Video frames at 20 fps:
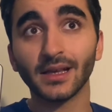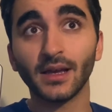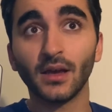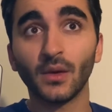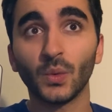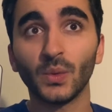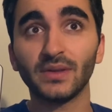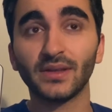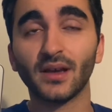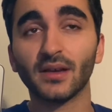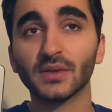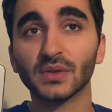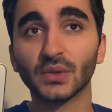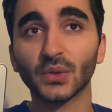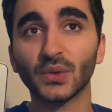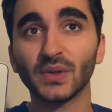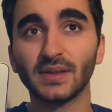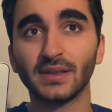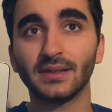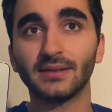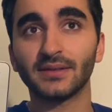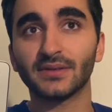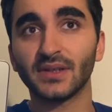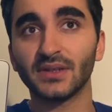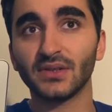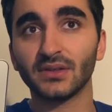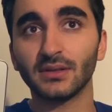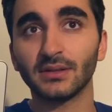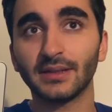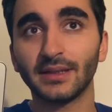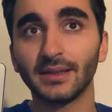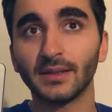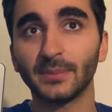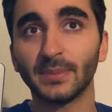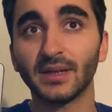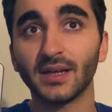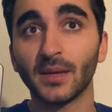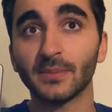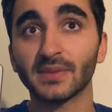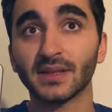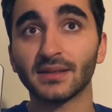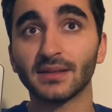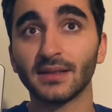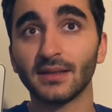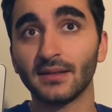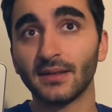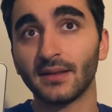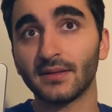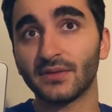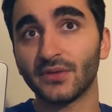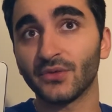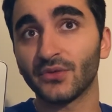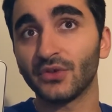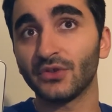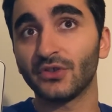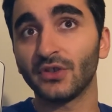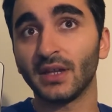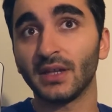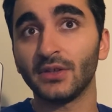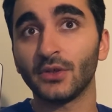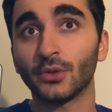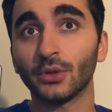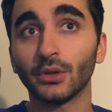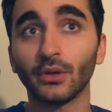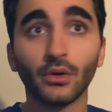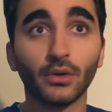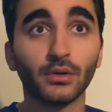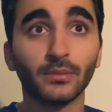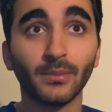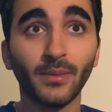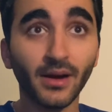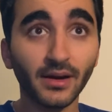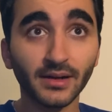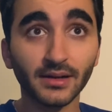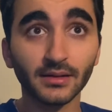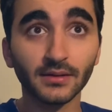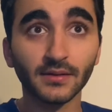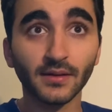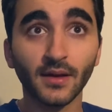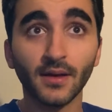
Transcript: With us, sourcing international talent becomes as easy as recruiting in your local market.